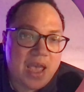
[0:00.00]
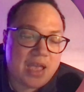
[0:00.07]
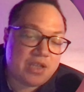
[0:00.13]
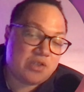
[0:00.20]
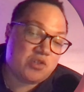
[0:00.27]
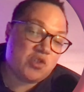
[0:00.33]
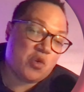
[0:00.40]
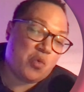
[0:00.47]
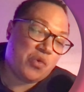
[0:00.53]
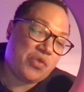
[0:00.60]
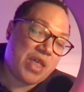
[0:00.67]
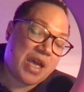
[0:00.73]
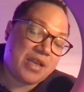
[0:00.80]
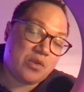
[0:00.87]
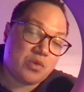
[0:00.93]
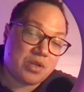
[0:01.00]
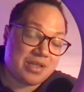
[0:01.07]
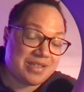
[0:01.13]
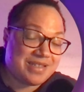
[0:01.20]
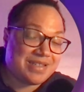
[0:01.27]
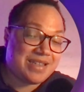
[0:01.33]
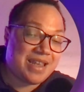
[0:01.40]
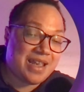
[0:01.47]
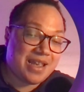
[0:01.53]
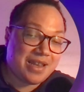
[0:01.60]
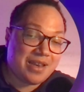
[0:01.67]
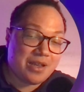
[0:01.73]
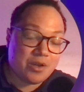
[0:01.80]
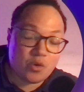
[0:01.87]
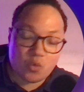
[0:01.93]
And so with that
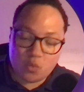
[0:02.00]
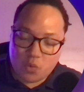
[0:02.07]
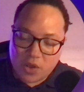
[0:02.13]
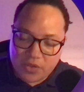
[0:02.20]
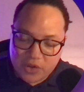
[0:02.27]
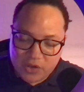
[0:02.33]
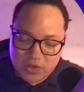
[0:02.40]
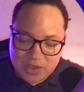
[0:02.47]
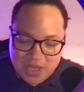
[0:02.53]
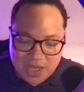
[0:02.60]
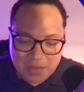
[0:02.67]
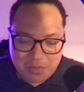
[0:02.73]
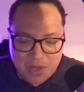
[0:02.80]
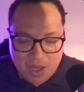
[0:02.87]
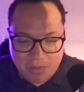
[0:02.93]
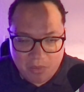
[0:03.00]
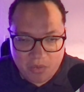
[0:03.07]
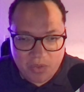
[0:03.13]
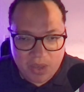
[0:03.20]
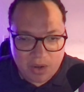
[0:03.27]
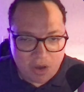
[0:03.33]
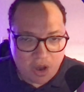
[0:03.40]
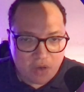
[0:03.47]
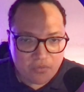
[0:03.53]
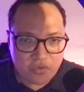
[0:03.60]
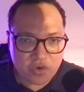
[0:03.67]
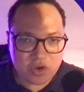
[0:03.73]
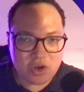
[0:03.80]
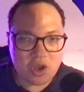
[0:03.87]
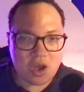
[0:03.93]
said, whether you take me up on that
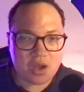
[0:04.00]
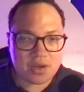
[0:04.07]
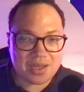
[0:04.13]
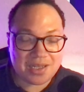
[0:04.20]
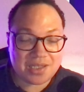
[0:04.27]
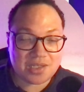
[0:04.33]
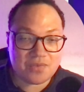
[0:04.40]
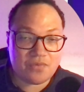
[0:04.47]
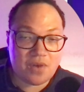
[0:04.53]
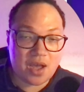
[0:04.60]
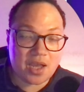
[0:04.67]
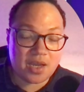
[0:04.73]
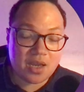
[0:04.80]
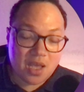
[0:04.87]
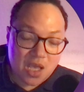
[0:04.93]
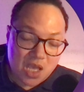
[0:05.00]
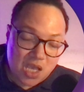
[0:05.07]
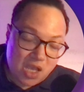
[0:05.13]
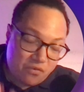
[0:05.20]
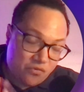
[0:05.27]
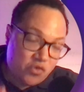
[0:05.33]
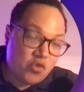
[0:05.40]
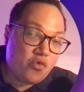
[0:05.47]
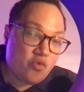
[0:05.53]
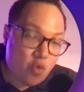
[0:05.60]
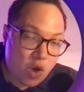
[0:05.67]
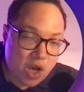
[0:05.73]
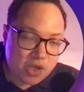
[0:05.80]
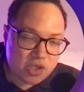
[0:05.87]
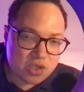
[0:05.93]
offer or not, it's fine. If you've
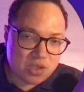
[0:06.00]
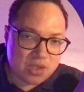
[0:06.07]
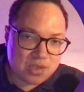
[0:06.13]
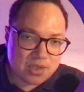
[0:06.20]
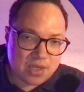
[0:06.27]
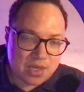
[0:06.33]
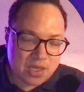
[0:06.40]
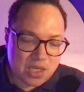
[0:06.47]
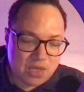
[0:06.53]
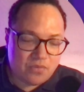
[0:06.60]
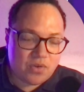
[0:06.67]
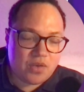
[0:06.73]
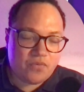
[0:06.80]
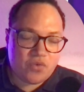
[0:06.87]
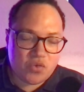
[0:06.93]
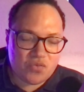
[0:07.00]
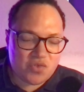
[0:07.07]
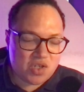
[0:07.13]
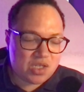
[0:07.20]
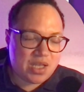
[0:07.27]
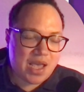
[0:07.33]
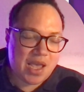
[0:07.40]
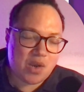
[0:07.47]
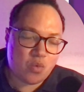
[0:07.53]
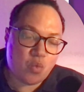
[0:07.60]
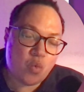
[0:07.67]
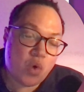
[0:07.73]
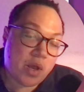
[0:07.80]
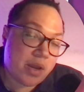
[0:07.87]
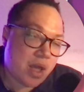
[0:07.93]
watched this, and even if you've just had
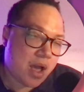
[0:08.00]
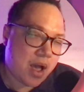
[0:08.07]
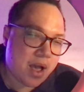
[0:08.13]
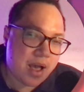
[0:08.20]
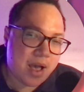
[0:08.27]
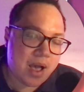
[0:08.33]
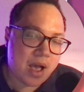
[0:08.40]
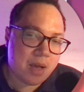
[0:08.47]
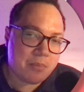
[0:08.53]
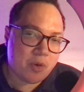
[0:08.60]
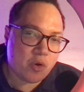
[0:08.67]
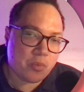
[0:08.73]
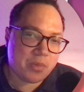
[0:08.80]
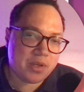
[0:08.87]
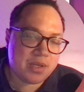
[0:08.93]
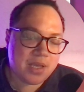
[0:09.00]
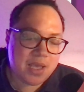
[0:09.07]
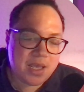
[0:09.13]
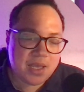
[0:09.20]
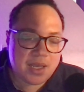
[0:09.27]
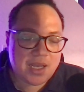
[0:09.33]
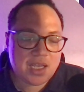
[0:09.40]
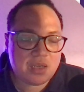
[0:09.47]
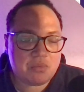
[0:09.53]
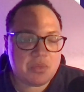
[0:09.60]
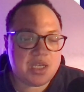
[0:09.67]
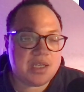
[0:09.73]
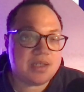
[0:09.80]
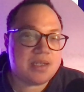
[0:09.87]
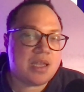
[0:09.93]
one aha moment, it
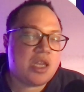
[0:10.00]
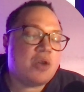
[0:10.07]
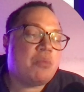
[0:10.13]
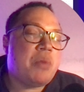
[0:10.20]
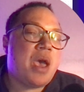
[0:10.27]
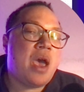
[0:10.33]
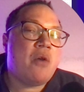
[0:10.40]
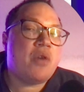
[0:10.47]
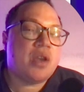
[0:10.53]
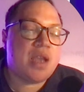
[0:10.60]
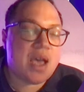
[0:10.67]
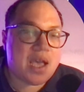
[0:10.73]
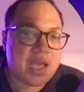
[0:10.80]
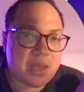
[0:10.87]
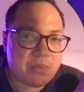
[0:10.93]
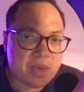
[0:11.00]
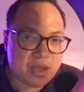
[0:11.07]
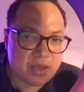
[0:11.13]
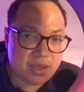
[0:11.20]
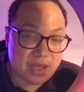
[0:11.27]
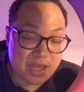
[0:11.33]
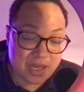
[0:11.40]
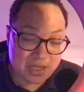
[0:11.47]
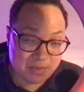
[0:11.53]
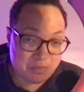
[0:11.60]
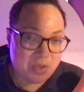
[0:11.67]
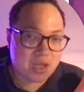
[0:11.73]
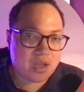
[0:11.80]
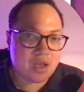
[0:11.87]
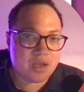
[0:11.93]
means that your paradigm has
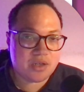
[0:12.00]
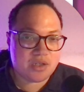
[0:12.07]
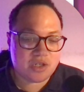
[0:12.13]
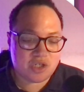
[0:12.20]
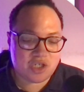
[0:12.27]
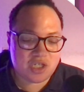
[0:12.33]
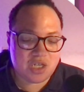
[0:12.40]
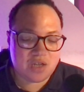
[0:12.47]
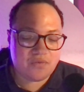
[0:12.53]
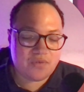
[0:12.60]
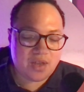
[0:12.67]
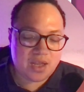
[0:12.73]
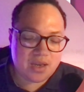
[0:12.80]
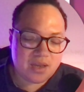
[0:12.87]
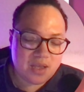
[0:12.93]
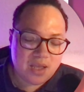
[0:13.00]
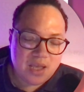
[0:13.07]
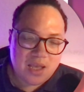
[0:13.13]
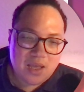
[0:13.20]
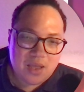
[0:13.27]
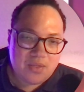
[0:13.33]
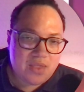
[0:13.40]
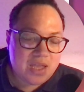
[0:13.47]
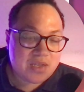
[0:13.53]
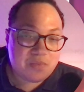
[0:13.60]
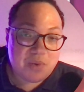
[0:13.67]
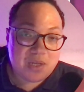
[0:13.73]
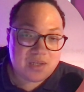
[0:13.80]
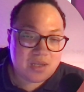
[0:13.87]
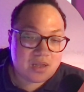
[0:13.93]
begun to shift, and that's
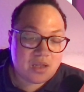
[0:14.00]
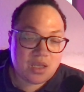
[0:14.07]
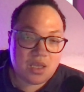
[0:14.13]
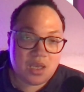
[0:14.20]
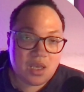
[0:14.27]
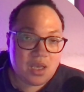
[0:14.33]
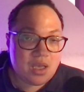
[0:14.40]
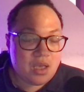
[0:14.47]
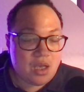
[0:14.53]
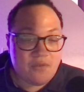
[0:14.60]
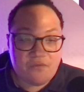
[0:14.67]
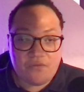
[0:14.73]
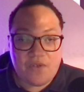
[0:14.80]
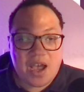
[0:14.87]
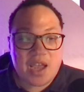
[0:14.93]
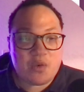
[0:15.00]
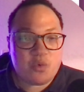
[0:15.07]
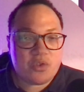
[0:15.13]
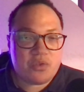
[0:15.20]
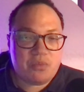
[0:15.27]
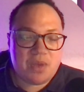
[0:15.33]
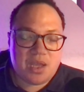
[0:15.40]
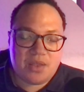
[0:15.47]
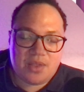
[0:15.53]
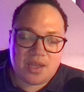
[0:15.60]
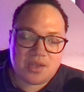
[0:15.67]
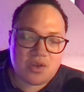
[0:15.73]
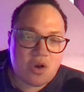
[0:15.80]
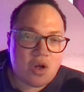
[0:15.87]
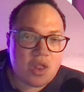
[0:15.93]
basically fine with me, and
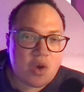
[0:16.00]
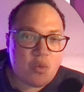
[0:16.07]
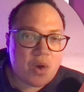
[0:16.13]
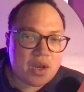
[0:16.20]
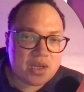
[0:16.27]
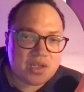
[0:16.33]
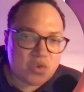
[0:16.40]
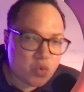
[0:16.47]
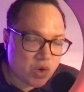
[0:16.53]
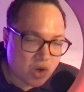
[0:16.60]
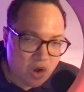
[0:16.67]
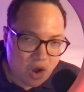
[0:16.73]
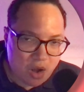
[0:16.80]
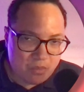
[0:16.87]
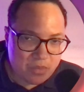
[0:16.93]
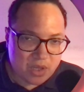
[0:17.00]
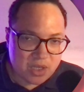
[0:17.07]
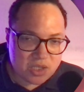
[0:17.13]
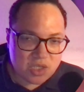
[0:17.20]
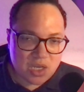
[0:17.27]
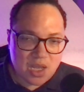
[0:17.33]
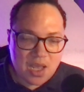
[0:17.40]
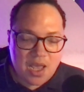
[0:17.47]
that's all I wanted to accomplish.